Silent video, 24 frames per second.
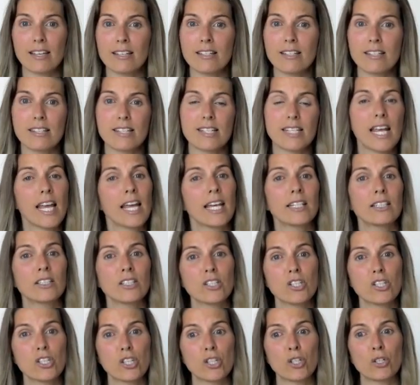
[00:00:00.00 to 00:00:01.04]
does
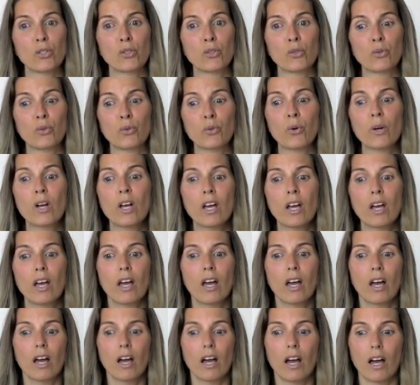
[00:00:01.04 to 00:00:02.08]
tend to
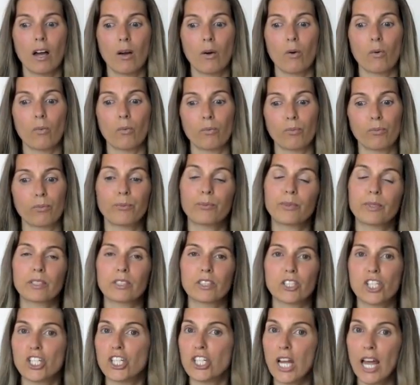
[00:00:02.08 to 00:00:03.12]

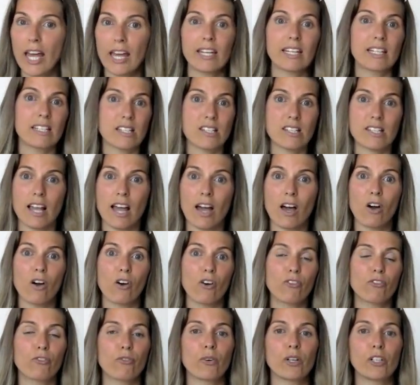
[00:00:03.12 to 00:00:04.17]
shed
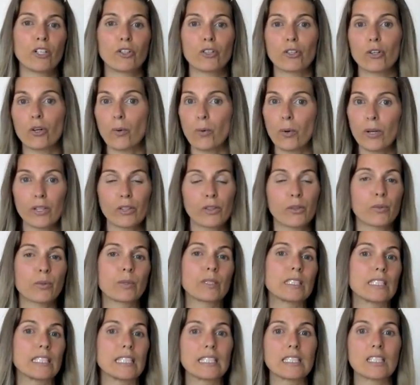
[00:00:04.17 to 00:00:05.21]
itself when you're going
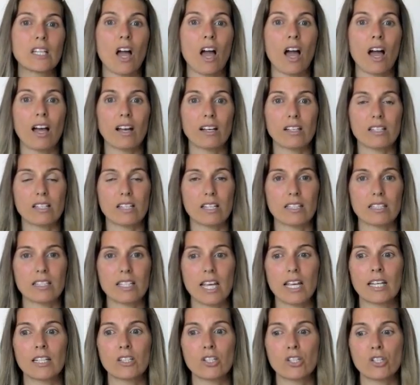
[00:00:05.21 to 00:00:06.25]
through a detox. It
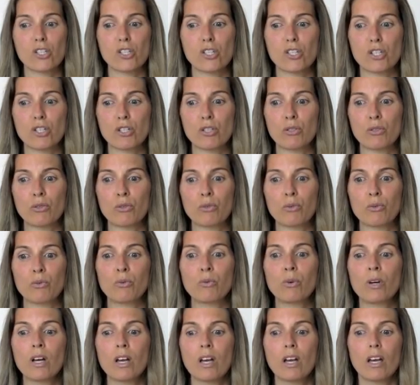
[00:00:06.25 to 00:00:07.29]
tends
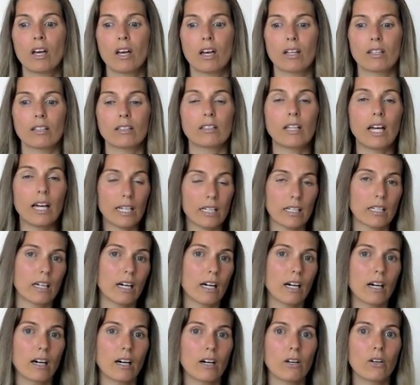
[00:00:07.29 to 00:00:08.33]
to let
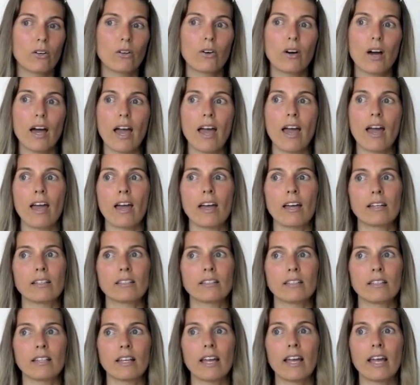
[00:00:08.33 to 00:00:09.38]
go,
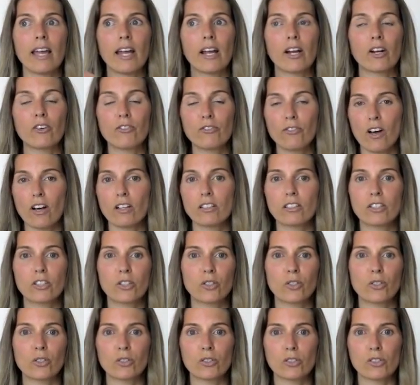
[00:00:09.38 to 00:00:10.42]
and the hair
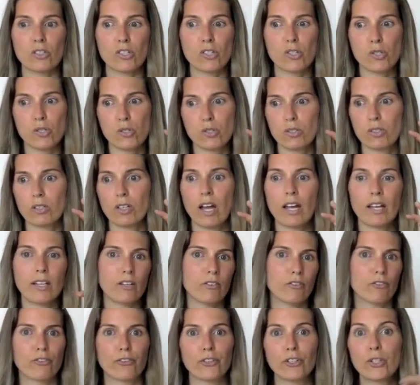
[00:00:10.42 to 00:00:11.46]
follicles
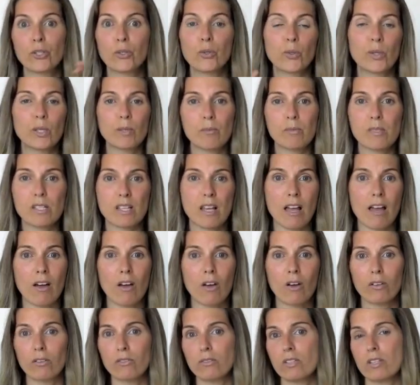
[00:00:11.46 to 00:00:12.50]
kind of renew
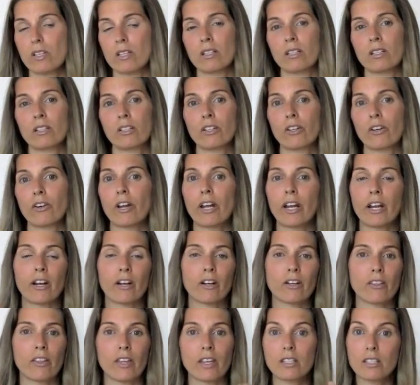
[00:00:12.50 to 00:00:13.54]
themselves, and your
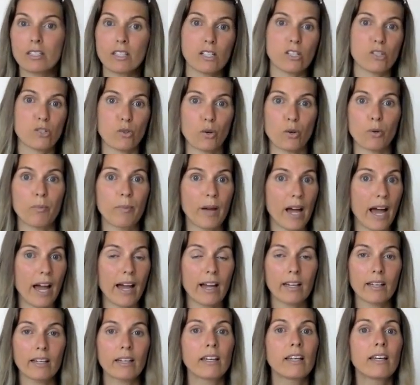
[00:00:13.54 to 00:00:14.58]
hair then does grow
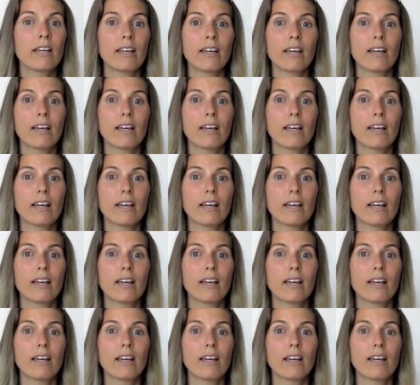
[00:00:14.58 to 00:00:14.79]
back